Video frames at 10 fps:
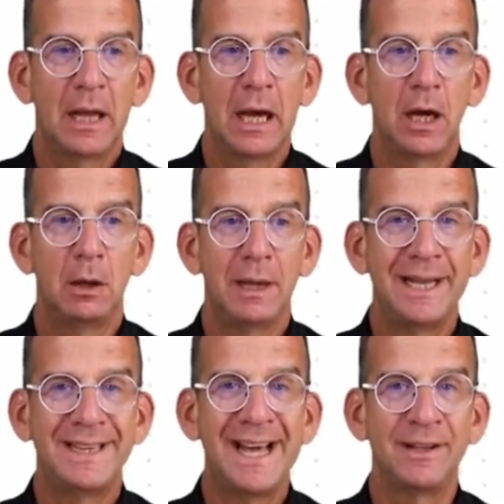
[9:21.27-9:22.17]

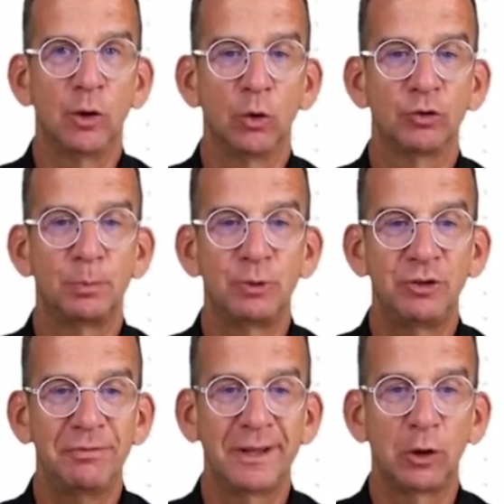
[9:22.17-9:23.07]
And then on
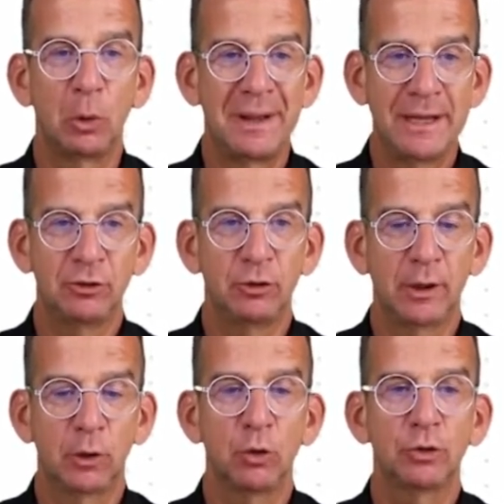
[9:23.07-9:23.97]
specific commands, you
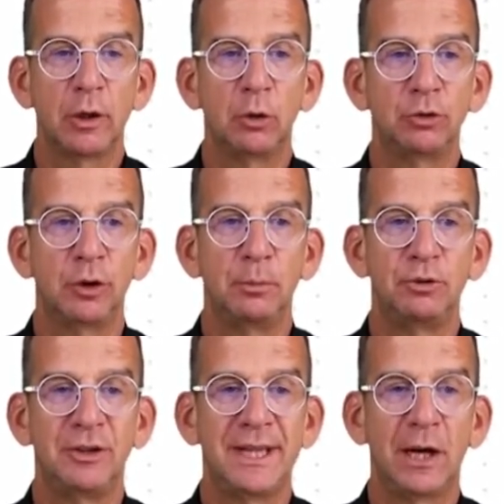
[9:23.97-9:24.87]
can also use
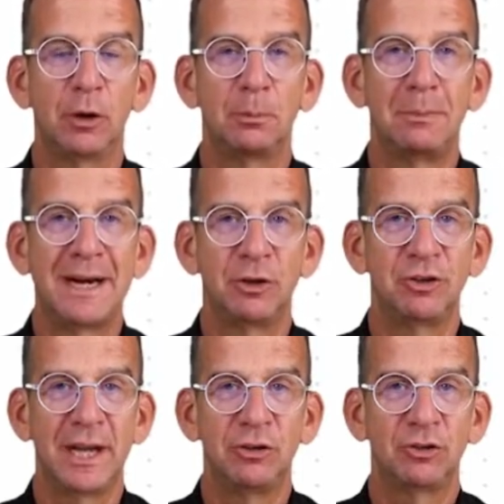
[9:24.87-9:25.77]
kubectl
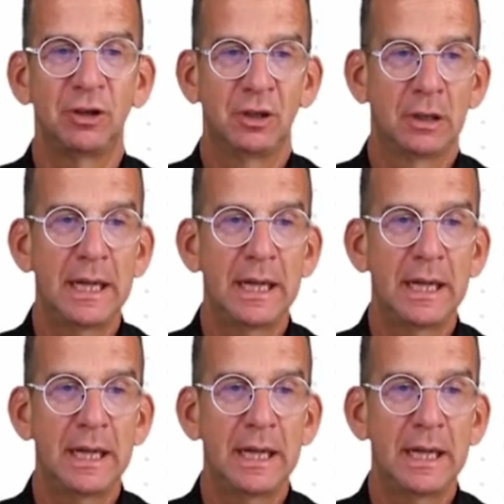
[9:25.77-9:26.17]
-h.